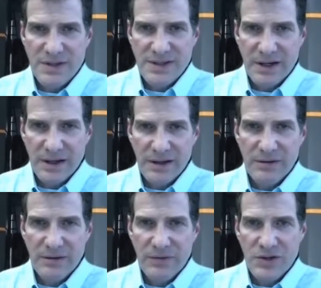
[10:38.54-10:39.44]

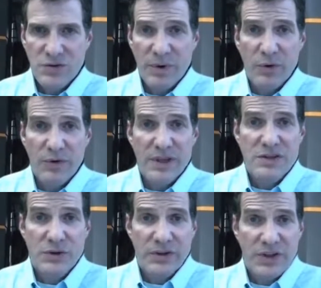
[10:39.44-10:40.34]
design, remember,
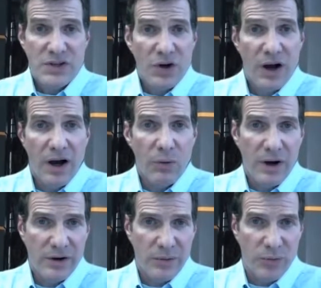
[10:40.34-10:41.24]
these are hot
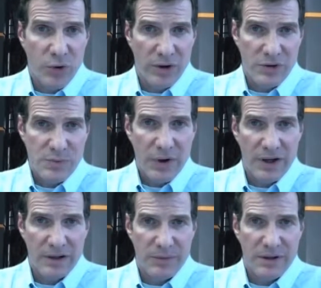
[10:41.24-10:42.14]
water boilers
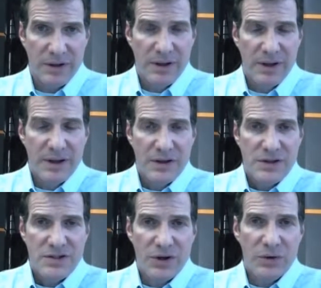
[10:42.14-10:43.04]
behind me.
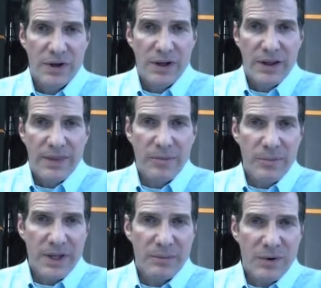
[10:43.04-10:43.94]
Yeah. So the
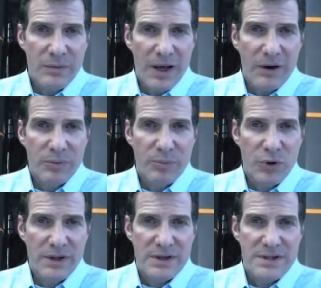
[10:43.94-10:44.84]
minimum
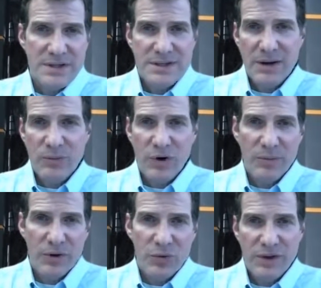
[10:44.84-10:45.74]
output is somewhere
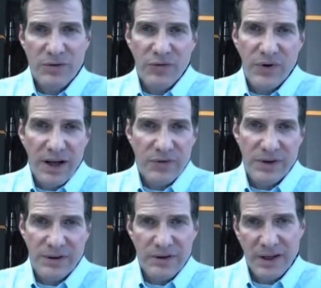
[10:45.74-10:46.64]
between 5
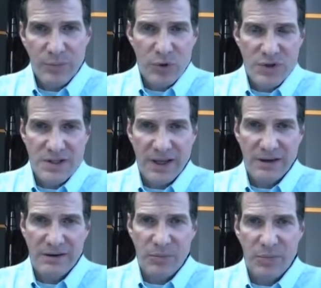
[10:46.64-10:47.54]
and
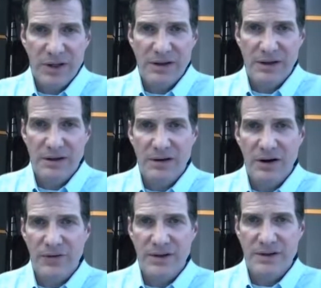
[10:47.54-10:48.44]
10%, depending
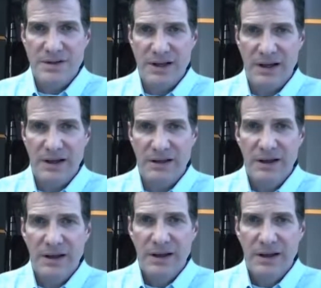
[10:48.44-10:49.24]
on the design.